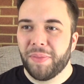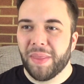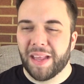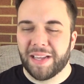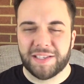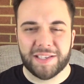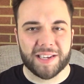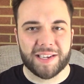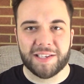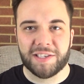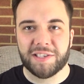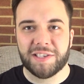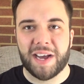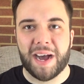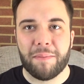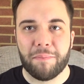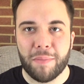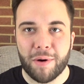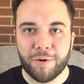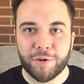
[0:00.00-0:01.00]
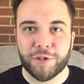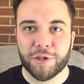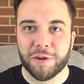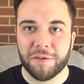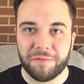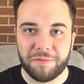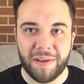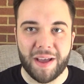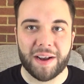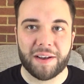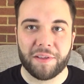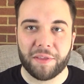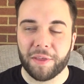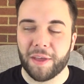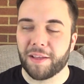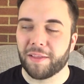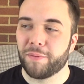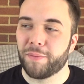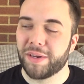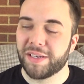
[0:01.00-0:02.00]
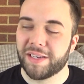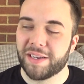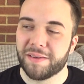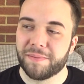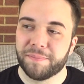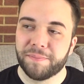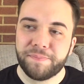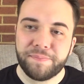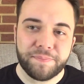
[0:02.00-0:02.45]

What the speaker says: It's like a stop motion effect thing that we did.